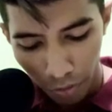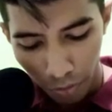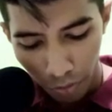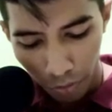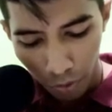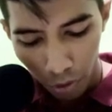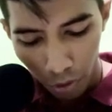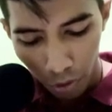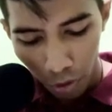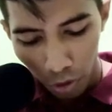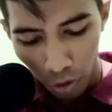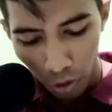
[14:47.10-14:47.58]

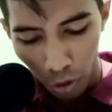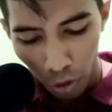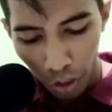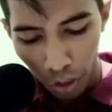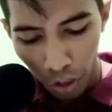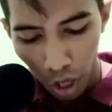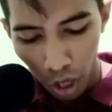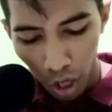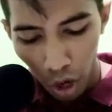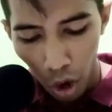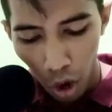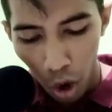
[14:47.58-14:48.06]
So in
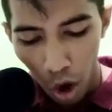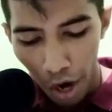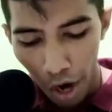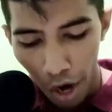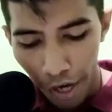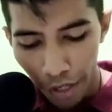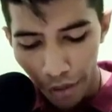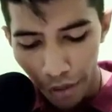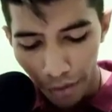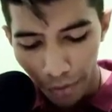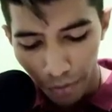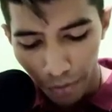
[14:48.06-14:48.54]
the
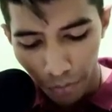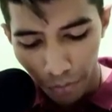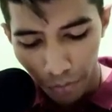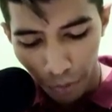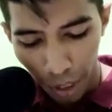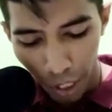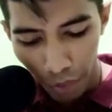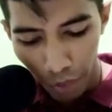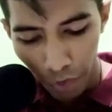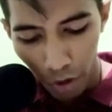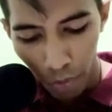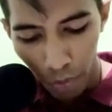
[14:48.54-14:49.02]
odd
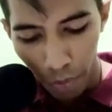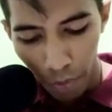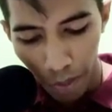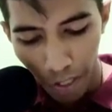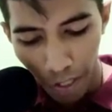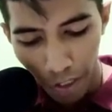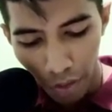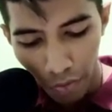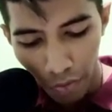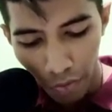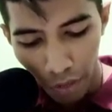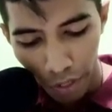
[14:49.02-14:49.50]
it will
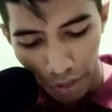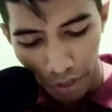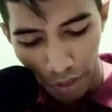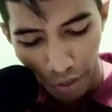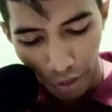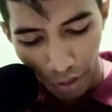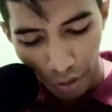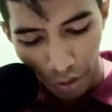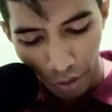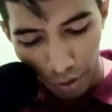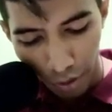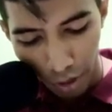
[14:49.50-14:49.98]
plus 1.
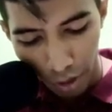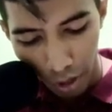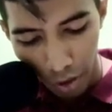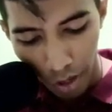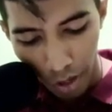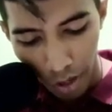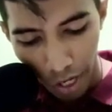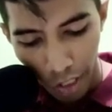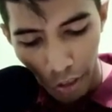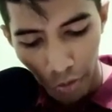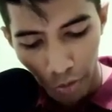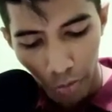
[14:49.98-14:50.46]
Now
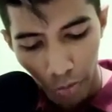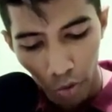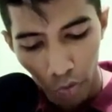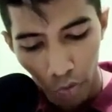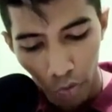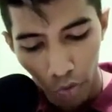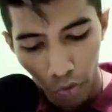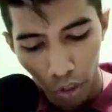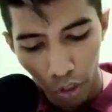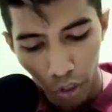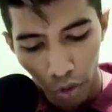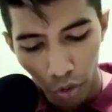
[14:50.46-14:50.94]
let's move to
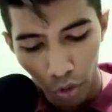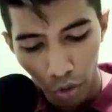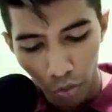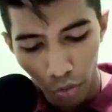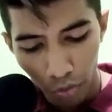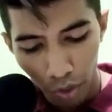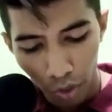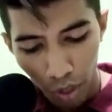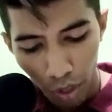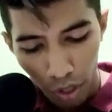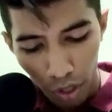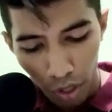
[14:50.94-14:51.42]
the 2.
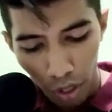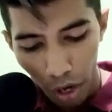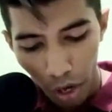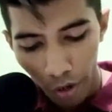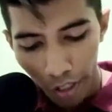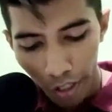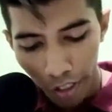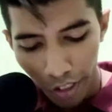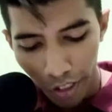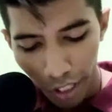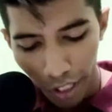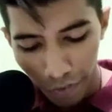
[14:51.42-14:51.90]
Now
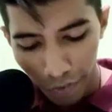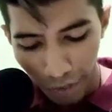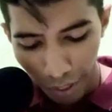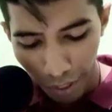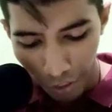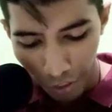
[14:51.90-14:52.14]
it's even.